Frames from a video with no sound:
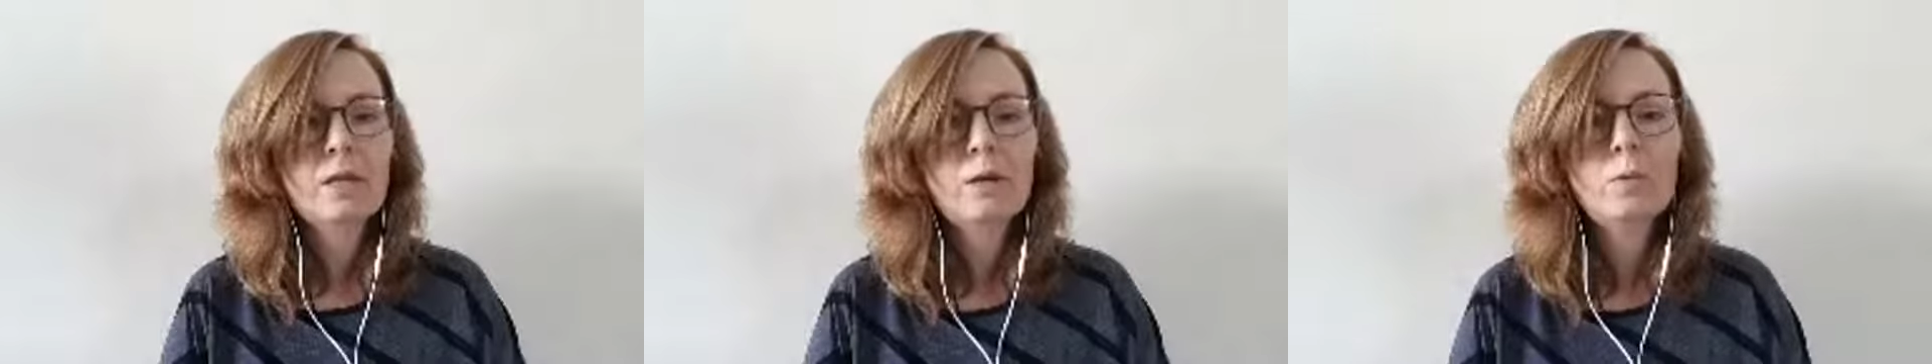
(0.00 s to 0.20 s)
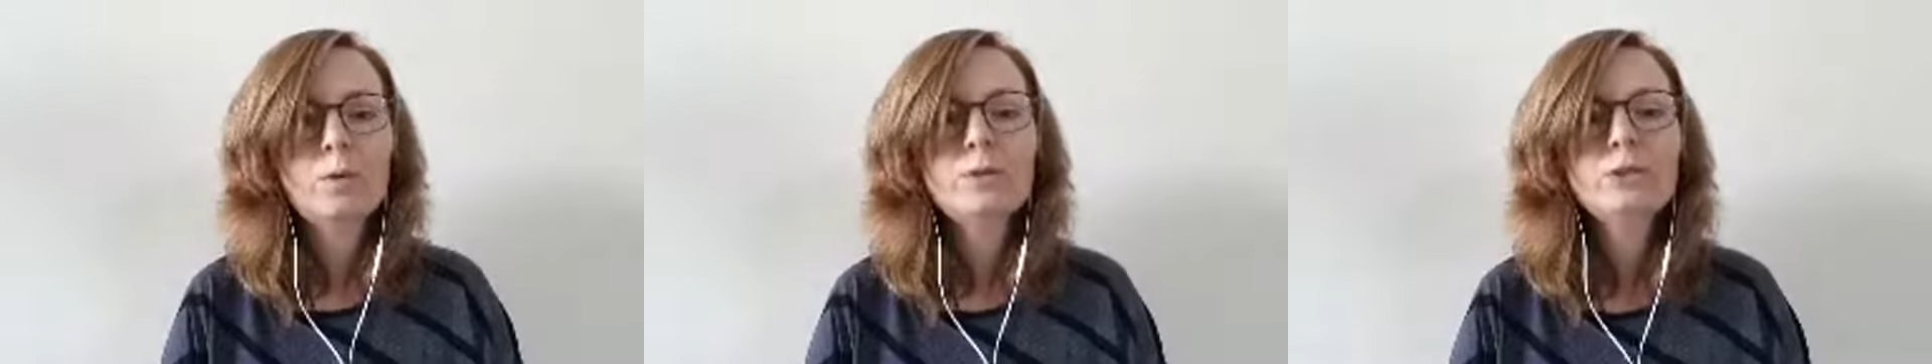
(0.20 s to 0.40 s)

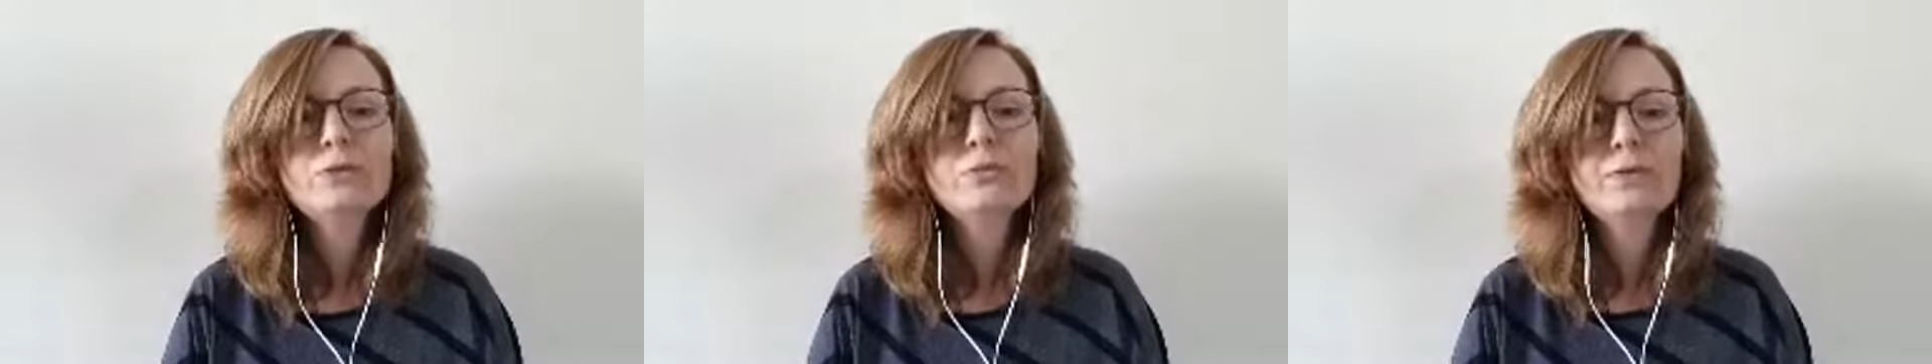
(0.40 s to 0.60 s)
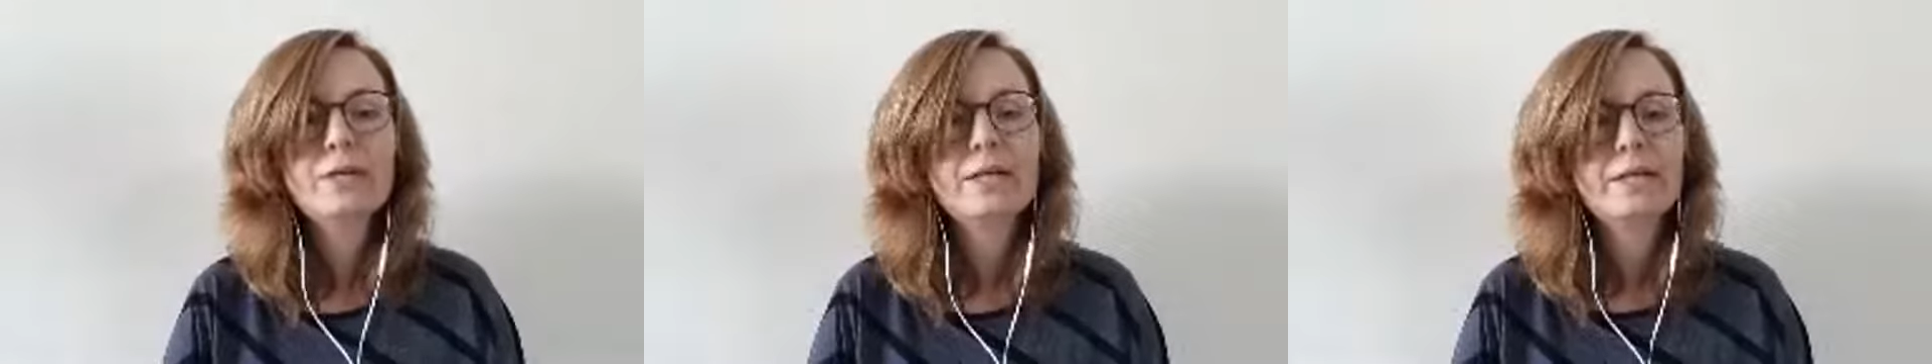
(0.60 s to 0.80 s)
and once you
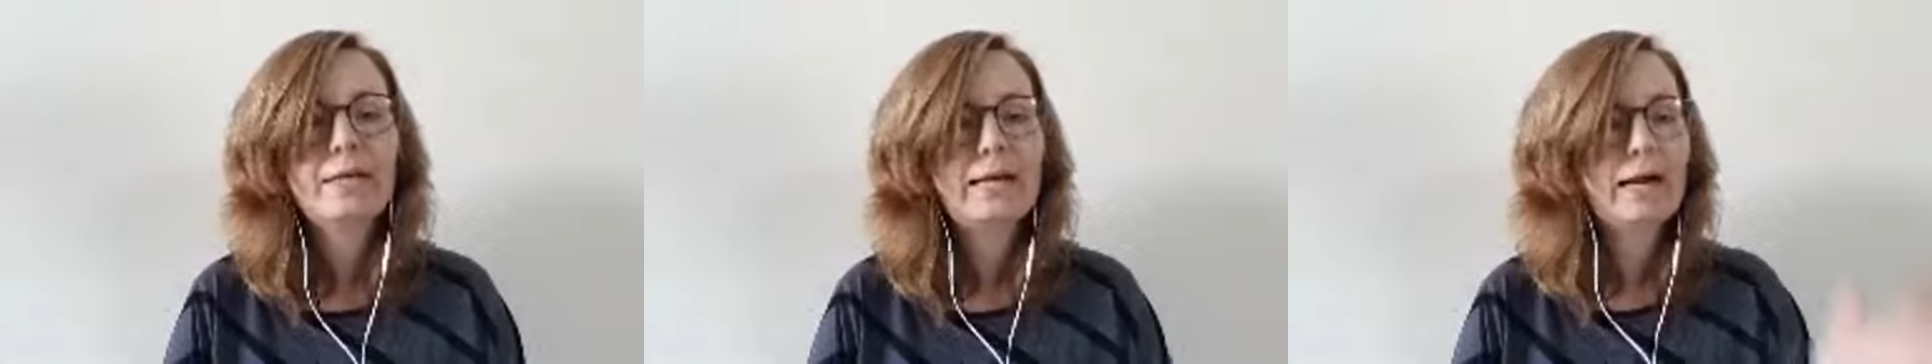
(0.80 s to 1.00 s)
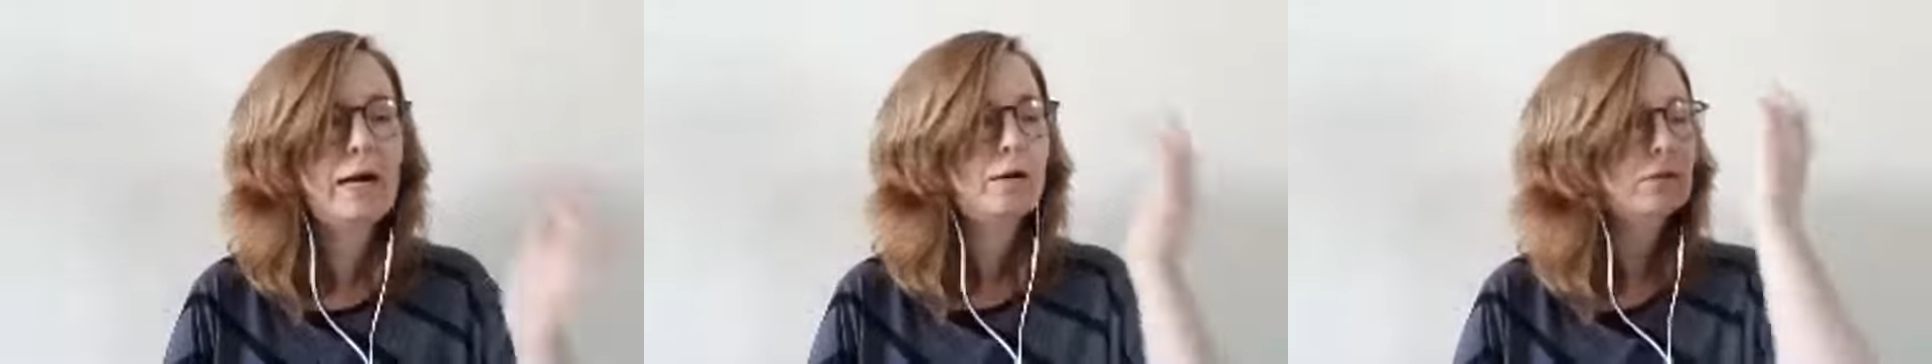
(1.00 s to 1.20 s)
figure
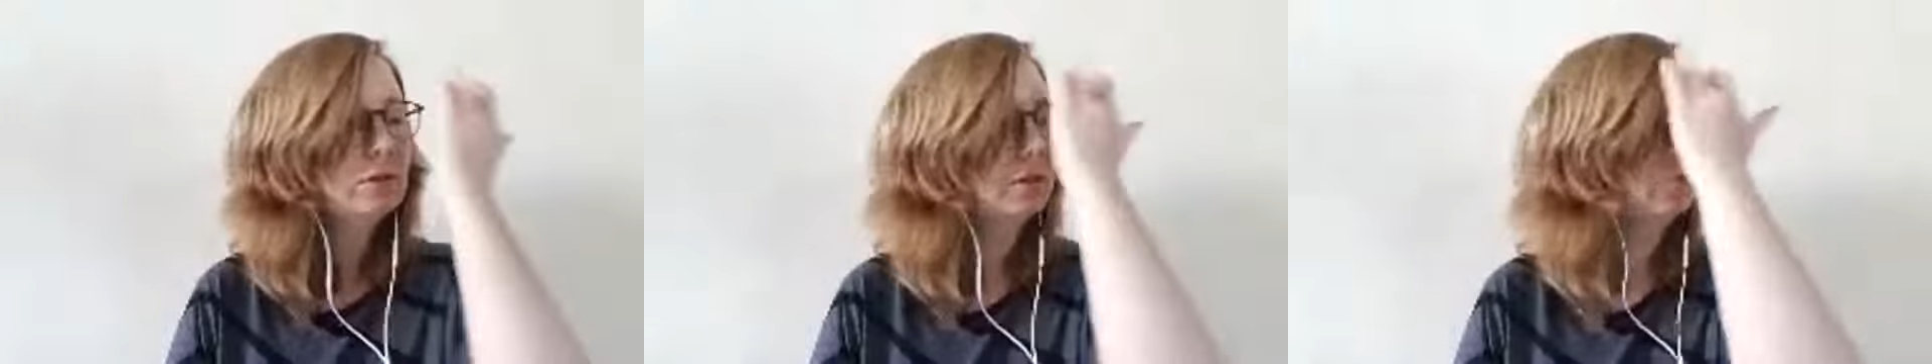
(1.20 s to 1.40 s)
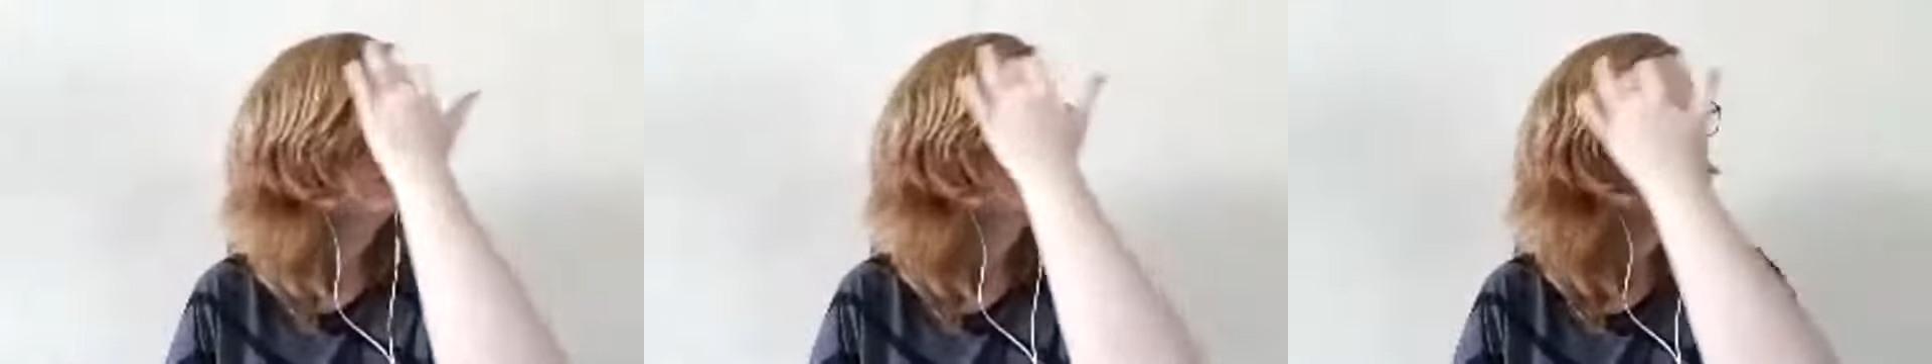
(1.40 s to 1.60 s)
that out,
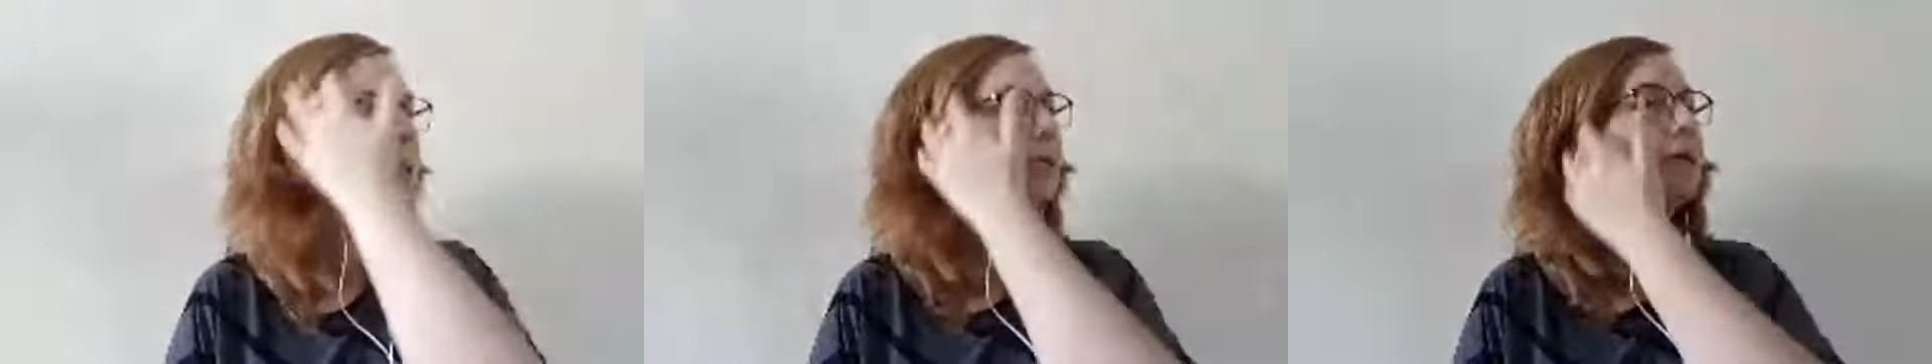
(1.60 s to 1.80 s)
and once you